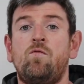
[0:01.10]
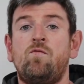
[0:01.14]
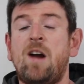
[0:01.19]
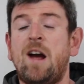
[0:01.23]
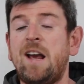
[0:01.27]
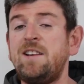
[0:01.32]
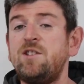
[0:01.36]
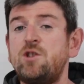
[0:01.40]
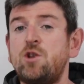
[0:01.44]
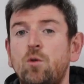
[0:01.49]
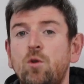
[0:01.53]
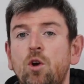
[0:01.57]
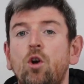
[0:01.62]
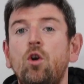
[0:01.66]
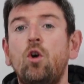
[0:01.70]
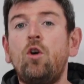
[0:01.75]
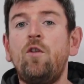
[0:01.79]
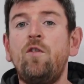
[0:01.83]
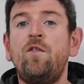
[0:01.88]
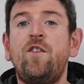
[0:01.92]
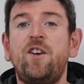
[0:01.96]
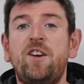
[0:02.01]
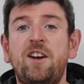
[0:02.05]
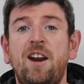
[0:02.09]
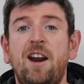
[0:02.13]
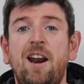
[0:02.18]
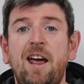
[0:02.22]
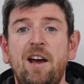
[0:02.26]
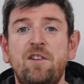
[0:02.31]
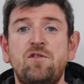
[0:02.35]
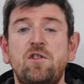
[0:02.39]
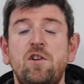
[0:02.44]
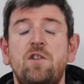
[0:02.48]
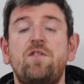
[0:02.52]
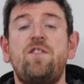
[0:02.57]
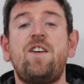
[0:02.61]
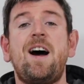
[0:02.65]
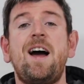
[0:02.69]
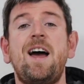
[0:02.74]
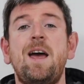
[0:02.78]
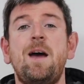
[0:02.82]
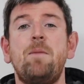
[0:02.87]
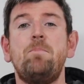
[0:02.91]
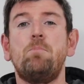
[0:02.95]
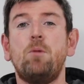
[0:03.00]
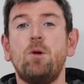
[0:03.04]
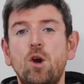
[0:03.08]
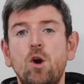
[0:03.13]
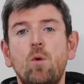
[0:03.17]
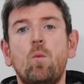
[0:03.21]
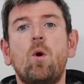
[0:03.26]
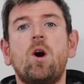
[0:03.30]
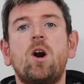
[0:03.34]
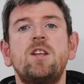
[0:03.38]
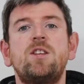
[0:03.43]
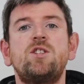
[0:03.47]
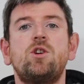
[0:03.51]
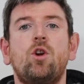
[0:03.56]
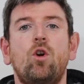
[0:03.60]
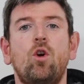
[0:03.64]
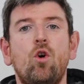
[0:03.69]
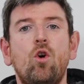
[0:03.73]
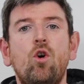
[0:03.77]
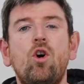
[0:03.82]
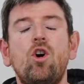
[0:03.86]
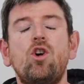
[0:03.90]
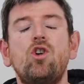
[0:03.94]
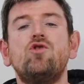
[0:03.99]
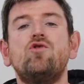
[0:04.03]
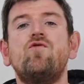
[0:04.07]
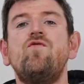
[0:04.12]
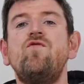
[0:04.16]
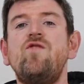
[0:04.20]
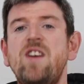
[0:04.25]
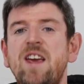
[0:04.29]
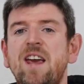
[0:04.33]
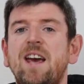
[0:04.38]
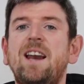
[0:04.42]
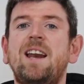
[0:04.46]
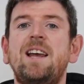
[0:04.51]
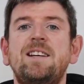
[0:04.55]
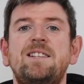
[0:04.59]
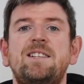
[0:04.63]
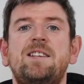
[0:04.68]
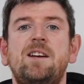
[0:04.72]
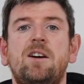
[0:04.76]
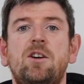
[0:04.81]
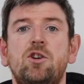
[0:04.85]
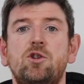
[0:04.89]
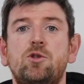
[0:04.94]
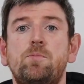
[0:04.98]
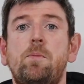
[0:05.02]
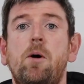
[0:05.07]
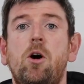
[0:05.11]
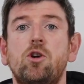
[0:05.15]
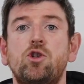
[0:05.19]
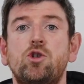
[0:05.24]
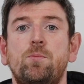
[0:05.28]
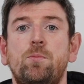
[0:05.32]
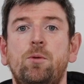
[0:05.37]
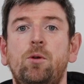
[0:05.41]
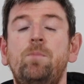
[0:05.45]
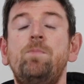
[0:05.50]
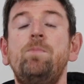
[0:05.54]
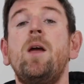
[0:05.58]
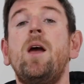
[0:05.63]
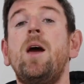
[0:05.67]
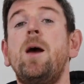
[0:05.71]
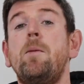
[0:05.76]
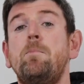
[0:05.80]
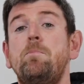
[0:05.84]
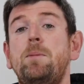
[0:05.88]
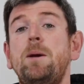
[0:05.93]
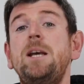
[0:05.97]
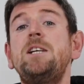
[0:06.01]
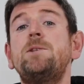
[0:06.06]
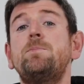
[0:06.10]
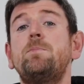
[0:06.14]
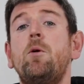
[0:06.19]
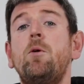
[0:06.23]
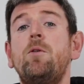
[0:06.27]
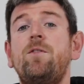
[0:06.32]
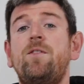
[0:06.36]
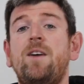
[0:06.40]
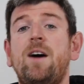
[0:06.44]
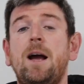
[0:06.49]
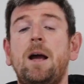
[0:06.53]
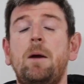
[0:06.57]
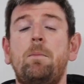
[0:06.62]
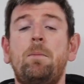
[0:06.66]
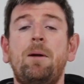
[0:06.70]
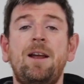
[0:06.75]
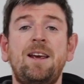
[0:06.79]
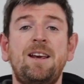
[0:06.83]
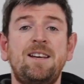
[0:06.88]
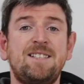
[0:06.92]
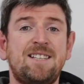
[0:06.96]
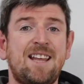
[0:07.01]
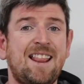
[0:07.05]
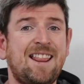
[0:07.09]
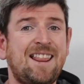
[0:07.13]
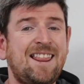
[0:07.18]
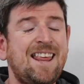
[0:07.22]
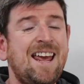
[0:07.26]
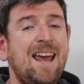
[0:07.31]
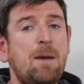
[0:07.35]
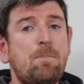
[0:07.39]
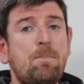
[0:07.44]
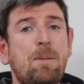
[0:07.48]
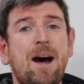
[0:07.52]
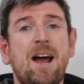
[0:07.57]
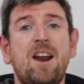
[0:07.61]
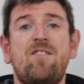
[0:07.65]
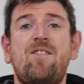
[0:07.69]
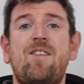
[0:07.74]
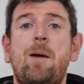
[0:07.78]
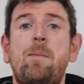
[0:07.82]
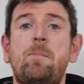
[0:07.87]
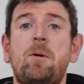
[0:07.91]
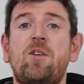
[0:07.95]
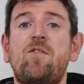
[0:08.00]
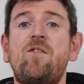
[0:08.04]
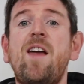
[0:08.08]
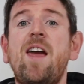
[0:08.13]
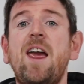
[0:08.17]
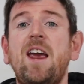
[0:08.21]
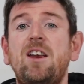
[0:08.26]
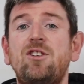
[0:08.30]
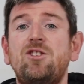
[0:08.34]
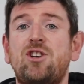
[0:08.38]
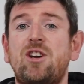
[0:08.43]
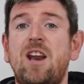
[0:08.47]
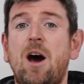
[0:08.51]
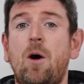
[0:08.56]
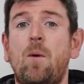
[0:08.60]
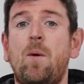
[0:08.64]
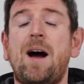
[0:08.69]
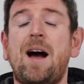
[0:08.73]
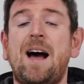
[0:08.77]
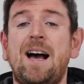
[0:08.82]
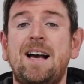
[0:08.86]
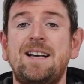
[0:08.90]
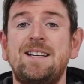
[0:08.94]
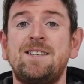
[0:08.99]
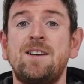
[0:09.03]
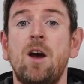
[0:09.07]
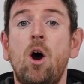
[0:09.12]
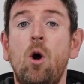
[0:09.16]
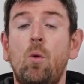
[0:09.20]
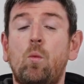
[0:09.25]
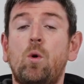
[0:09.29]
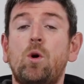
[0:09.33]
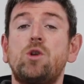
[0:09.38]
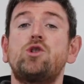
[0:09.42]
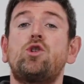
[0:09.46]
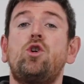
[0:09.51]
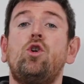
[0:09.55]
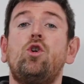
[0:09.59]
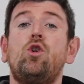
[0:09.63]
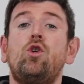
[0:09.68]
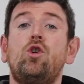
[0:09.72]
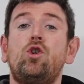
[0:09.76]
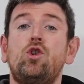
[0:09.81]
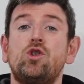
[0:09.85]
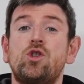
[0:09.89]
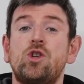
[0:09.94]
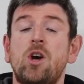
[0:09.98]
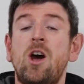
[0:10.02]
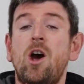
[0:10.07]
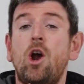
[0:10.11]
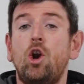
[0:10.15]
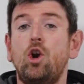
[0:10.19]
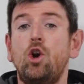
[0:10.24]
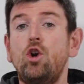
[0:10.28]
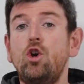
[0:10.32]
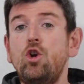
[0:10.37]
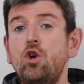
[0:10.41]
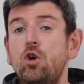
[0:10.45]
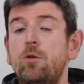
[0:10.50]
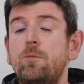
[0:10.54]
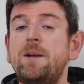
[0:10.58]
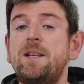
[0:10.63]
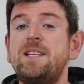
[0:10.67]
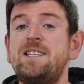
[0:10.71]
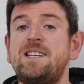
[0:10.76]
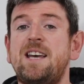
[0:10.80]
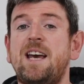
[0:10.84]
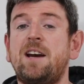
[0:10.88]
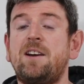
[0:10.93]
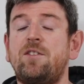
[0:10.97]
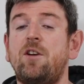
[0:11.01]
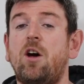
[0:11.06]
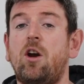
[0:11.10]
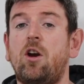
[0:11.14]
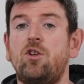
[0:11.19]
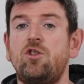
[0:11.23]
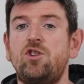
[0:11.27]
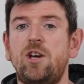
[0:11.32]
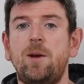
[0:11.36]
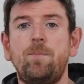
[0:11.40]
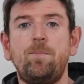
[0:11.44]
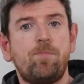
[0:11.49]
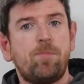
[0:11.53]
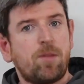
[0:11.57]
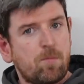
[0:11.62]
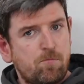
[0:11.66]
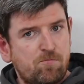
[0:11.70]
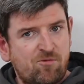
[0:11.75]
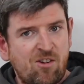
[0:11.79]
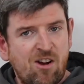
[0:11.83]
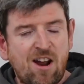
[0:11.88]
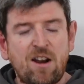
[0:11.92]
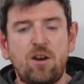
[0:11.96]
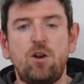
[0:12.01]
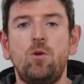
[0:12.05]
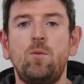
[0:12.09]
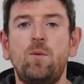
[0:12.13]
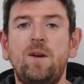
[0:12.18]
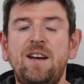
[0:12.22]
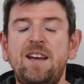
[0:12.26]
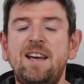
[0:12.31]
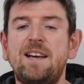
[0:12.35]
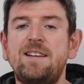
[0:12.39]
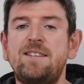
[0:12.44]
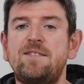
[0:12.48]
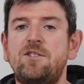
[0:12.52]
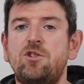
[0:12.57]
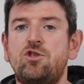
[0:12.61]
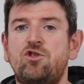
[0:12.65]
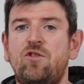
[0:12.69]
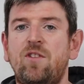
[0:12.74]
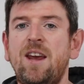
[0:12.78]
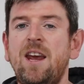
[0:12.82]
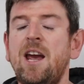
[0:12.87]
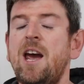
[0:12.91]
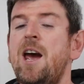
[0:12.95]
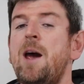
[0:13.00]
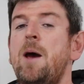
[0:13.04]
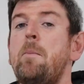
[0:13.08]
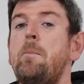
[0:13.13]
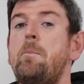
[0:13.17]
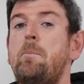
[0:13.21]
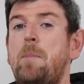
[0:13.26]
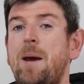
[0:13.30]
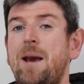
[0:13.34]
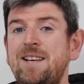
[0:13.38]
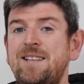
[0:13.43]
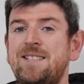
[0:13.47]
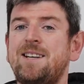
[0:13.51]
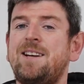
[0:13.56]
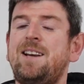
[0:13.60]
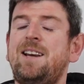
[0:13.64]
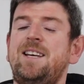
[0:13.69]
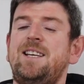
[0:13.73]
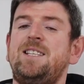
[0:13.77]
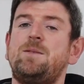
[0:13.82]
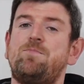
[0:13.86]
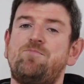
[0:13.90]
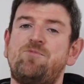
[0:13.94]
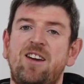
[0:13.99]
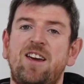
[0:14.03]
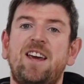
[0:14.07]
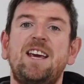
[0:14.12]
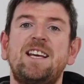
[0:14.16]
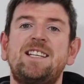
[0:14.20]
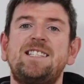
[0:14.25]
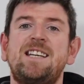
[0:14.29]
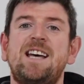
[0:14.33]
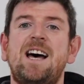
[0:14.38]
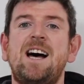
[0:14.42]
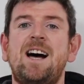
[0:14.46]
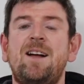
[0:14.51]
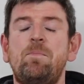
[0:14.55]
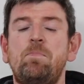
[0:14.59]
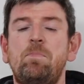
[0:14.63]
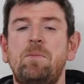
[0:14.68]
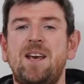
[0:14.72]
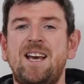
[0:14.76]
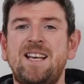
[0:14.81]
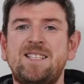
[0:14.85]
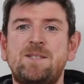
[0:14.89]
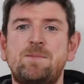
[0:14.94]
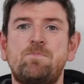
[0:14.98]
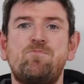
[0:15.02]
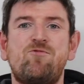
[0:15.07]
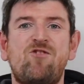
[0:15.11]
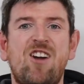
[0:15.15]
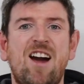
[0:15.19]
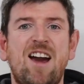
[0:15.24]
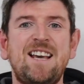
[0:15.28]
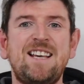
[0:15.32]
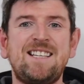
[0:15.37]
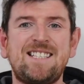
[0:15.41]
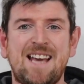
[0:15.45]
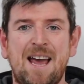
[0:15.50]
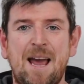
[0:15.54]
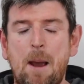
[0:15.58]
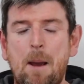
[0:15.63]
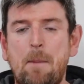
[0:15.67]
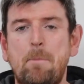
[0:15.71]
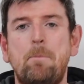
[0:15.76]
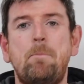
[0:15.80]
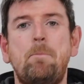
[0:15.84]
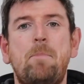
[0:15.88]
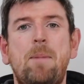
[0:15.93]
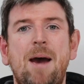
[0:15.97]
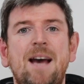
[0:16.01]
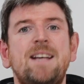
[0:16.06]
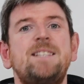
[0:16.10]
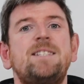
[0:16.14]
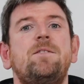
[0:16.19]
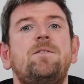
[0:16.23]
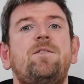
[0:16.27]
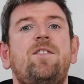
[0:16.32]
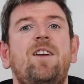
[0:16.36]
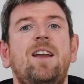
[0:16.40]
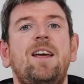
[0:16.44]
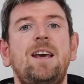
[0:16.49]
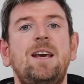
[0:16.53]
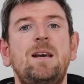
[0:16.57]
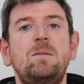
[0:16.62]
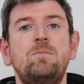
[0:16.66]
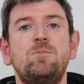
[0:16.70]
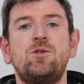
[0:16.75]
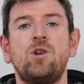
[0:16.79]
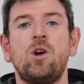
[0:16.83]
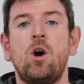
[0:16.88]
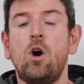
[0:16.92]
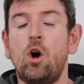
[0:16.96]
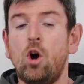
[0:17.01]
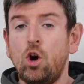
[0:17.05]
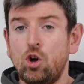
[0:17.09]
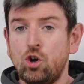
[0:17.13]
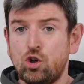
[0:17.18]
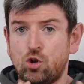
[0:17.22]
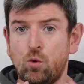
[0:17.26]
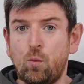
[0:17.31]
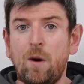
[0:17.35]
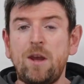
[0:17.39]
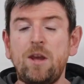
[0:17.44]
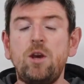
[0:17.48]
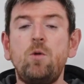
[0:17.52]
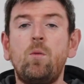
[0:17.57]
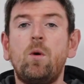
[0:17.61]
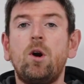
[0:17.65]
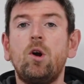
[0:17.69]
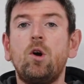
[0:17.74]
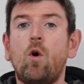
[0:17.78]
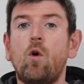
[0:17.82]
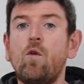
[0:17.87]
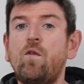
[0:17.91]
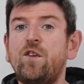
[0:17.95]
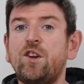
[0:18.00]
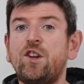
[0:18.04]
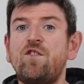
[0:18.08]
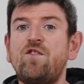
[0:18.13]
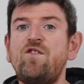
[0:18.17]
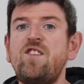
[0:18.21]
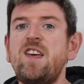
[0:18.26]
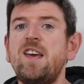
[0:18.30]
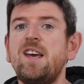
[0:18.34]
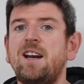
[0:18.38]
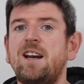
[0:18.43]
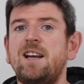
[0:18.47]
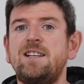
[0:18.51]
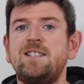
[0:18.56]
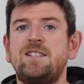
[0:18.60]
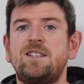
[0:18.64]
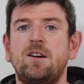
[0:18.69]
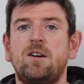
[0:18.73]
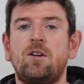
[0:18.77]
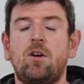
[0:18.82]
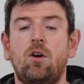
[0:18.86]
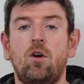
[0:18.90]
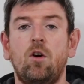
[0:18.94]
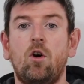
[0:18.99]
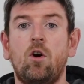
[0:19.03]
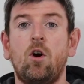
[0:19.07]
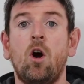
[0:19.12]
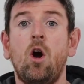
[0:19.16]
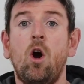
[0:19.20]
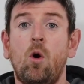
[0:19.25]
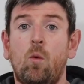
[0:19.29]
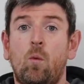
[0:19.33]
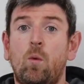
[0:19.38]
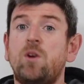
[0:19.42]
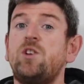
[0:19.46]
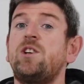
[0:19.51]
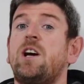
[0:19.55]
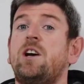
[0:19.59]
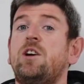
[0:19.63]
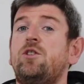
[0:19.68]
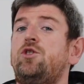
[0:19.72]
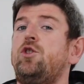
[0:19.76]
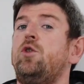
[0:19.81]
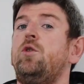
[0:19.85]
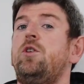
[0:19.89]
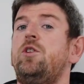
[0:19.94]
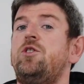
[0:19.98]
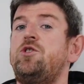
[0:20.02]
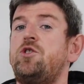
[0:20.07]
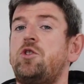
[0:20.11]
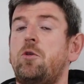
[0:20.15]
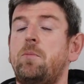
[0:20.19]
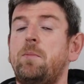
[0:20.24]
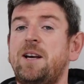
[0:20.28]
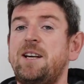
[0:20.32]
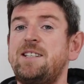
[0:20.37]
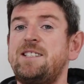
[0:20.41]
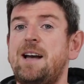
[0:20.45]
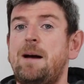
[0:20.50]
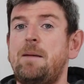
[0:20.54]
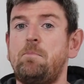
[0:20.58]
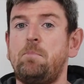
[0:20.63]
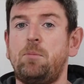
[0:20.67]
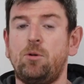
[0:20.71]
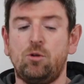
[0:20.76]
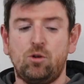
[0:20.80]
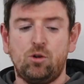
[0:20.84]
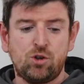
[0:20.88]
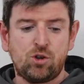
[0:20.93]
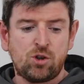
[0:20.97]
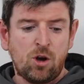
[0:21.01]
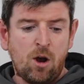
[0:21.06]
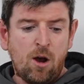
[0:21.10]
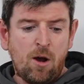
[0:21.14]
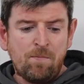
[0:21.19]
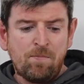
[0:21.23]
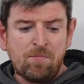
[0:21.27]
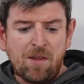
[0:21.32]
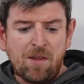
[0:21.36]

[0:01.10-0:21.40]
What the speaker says: Right, so you're looking for an electric fire, but you want it to look as realistic as possible. Bespoke Fireplace, their panoramic range now has what's called LUMIN technology, brand new in the industry. Basically, to break it down, it's brighter and better flames. So when you want to go for the realistic look, which I'll show you some examples,